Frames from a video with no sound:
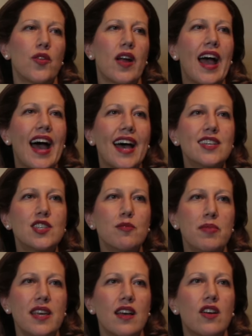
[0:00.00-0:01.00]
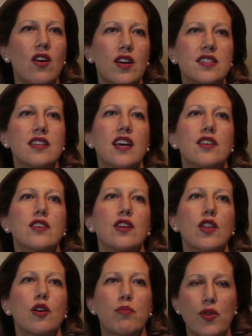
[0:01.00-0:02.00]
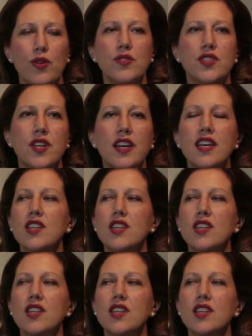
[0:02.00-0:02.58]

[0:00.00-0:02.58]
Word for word: There had to be a continental approach